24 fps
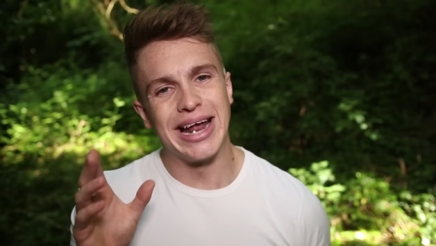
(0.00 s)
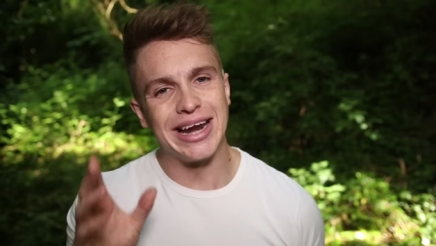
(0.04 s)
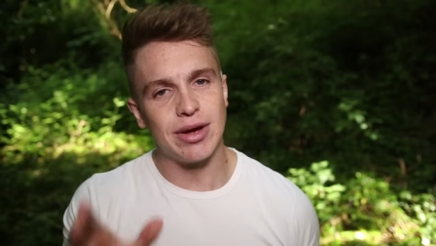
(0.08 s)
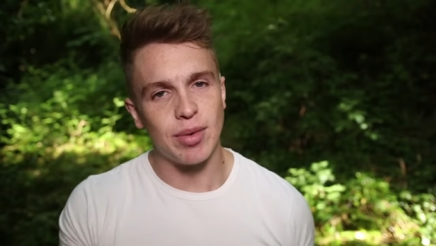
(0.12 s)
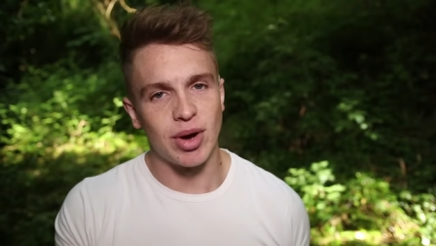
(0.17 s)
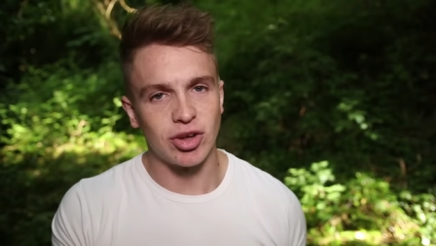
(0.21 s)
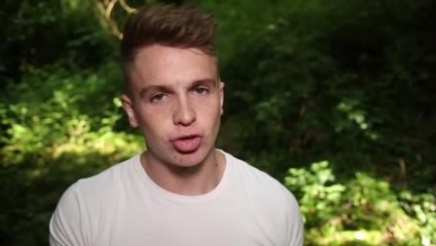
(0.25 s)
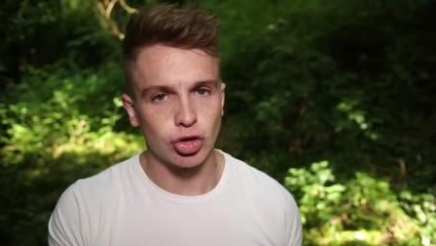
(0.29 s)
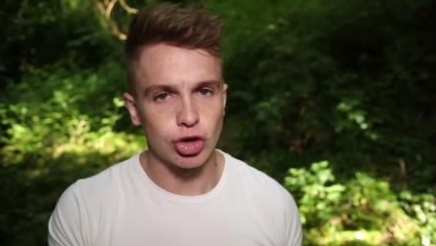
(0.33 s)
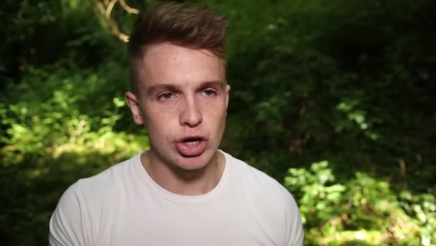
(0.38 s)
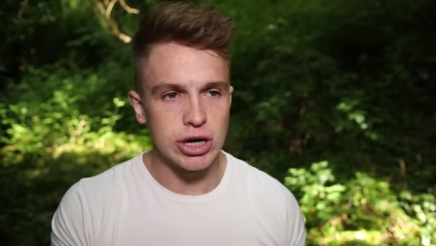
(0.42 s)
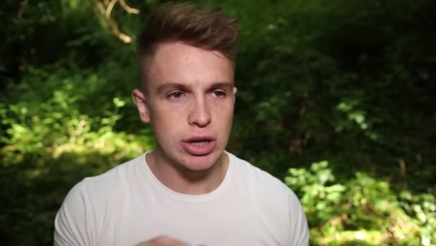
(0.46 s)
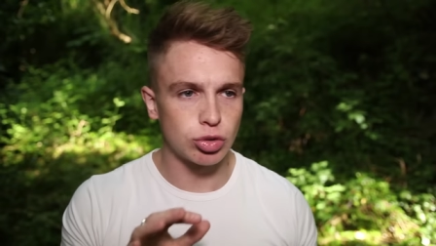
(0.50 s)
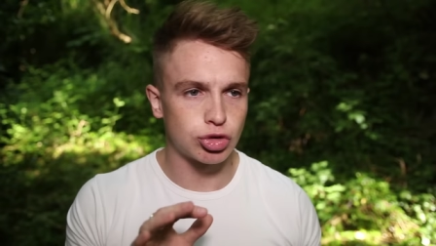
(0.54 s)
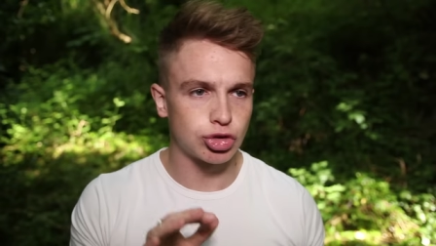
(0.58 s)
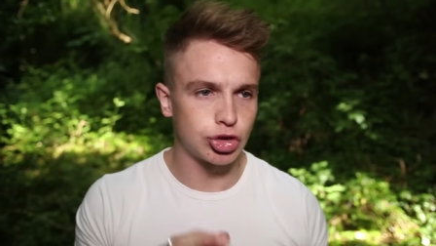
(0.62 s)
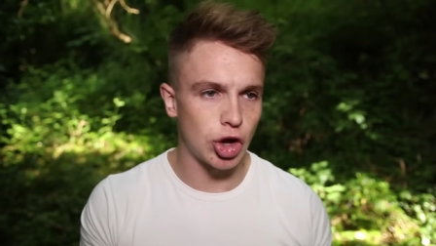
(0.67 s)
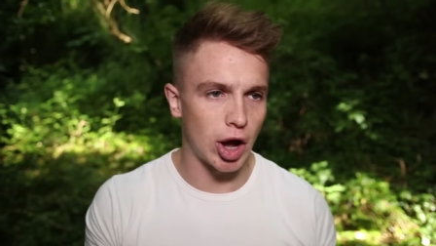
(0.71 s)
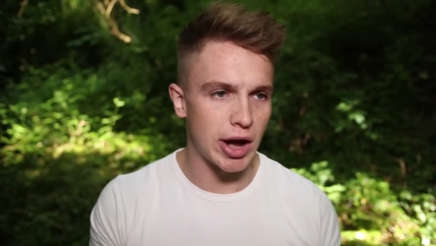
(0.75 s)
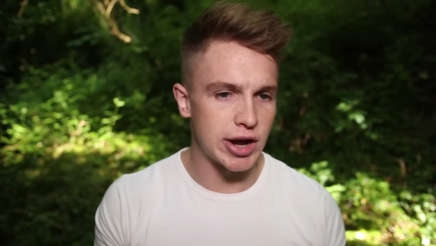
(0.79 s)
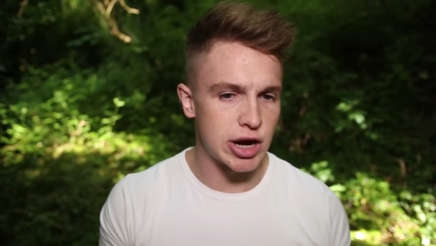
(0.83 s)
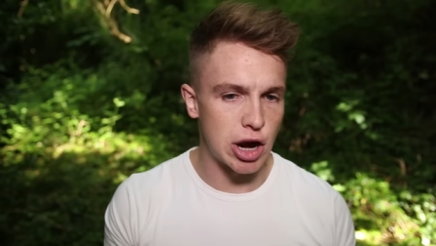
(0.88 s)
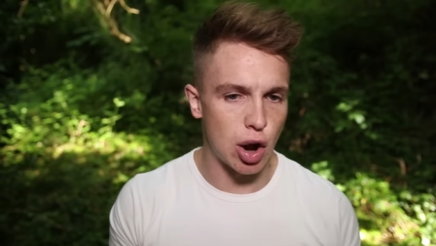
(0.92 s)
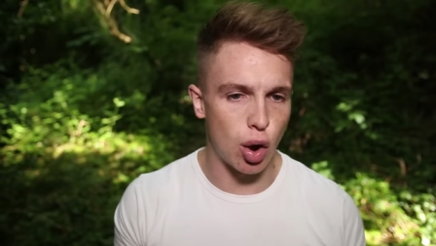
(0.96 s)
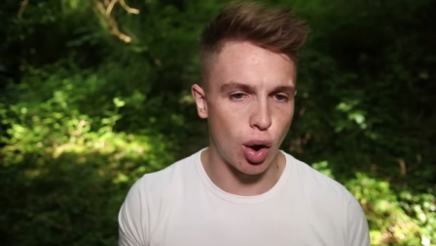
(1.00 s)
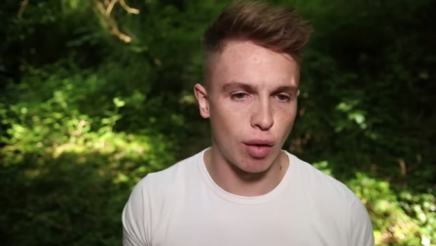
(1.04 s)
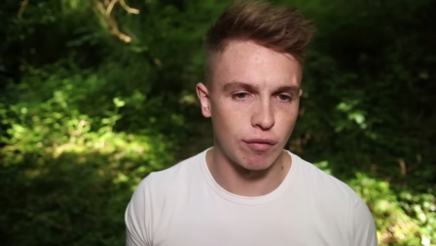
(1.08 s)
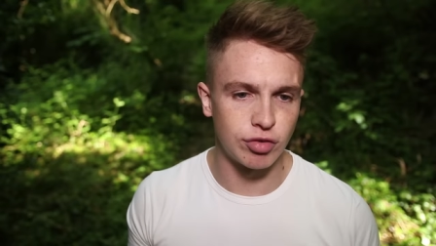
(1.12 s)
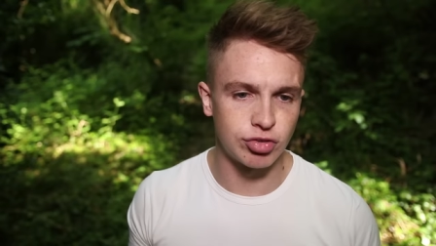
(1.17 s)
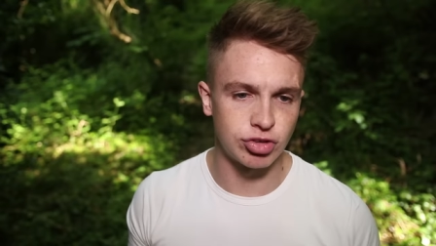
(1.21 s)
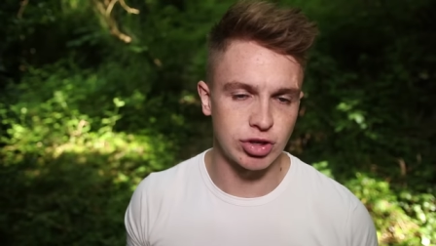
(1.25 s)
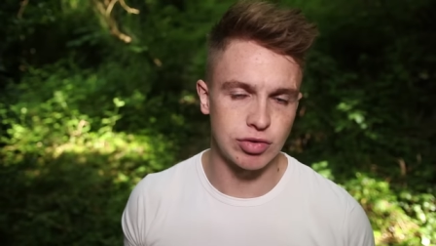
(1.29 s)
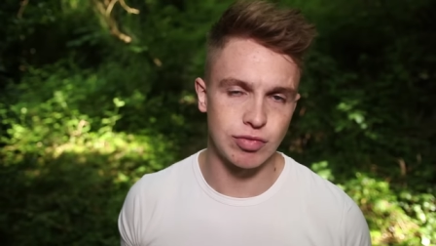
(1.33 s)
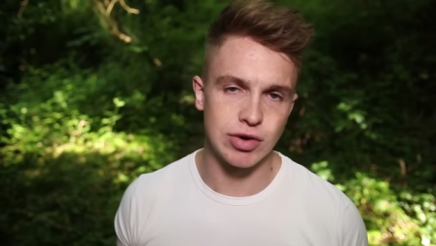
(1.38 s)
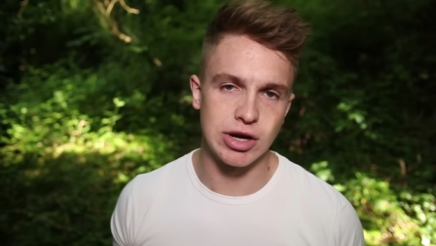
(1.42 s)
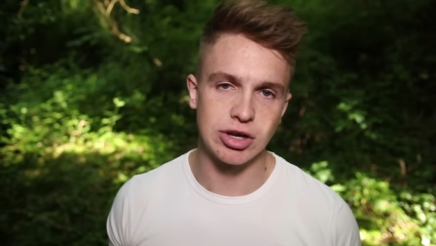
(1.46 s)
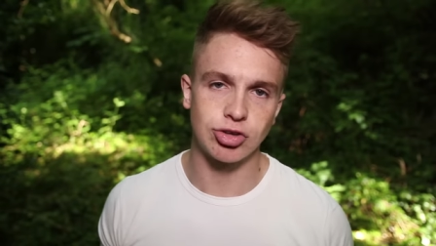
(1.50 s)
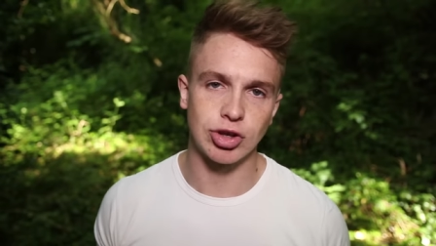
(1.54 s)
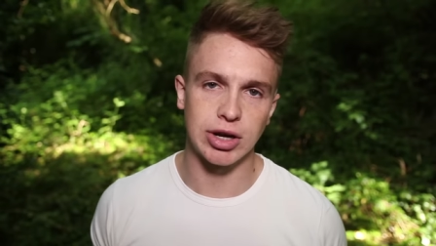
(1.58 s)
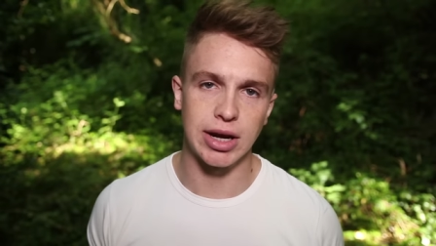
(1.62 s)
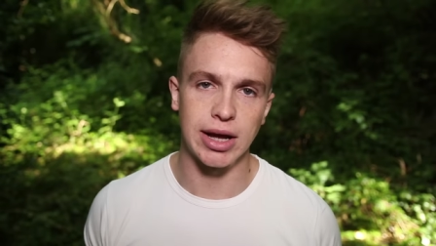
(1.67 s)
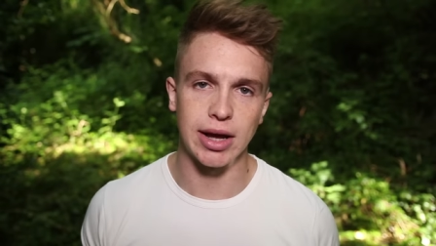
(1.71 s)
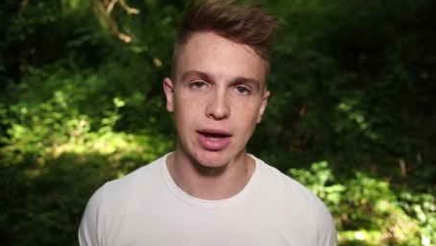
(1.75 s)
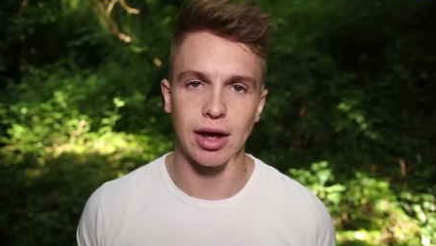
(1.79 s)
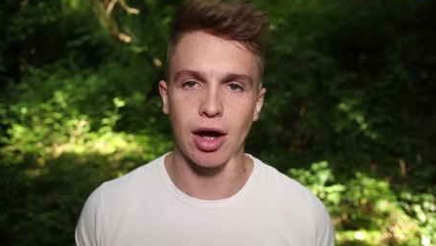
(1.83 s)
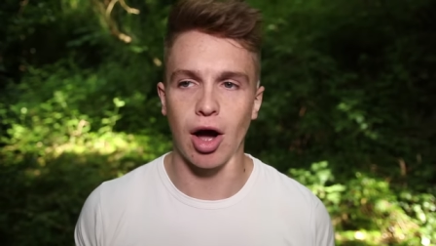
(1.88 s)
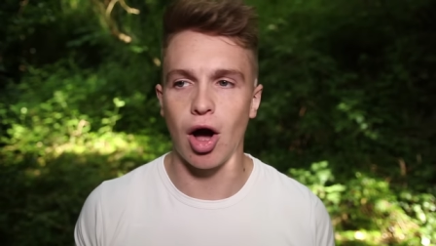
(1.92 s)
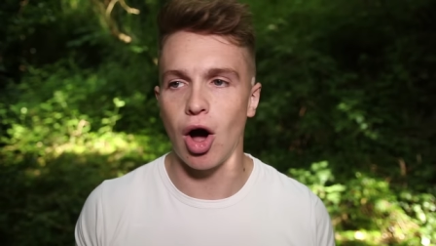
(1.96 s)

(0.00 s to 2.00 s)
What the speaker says: Anyways, on a little side note, obviously, recently